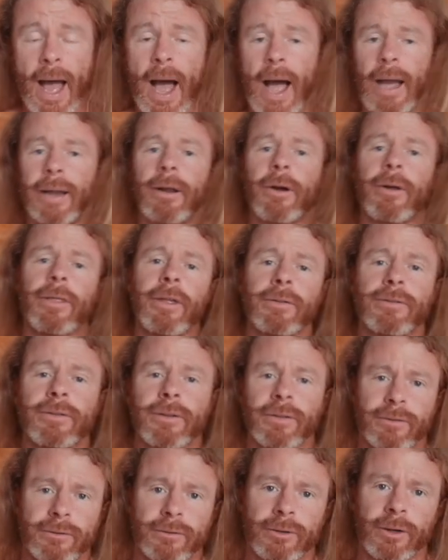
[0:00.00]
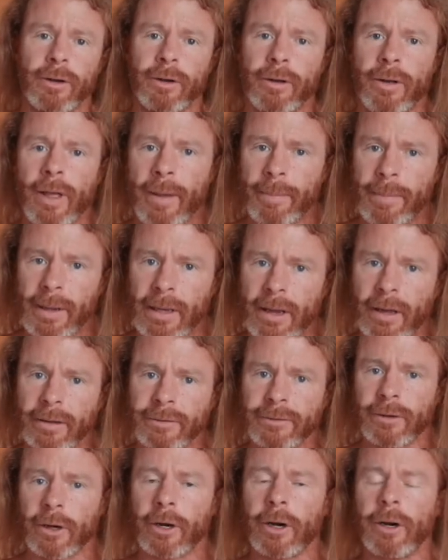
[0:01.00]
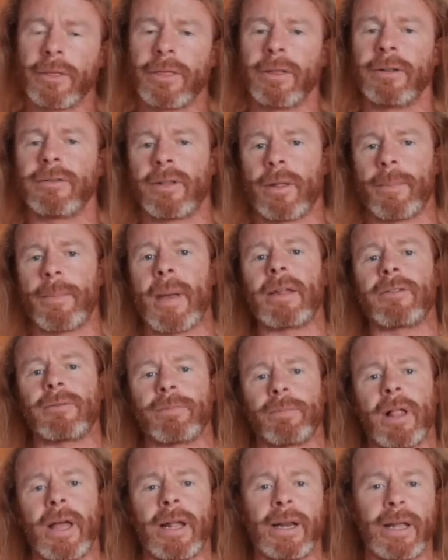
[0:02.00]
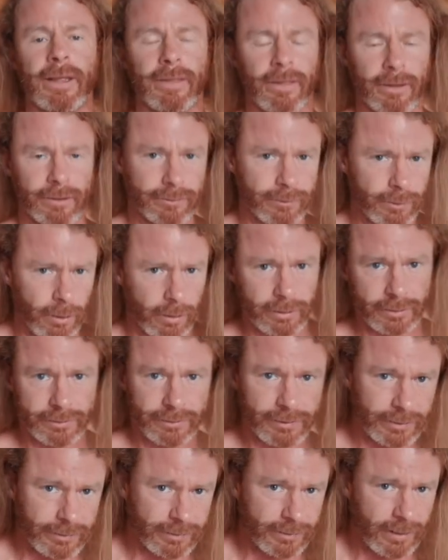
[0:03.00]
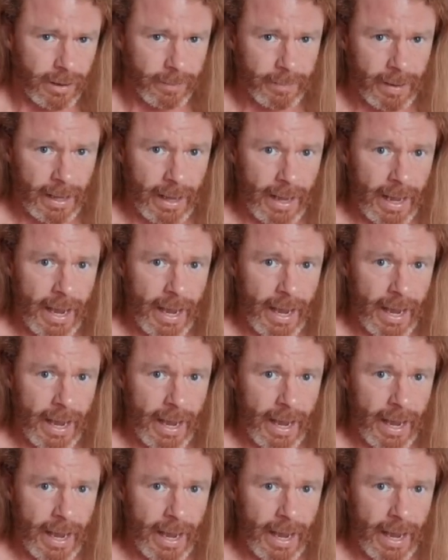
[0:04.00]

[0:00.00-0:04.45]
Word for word: I know this is true because Earth is the best planet in the solar system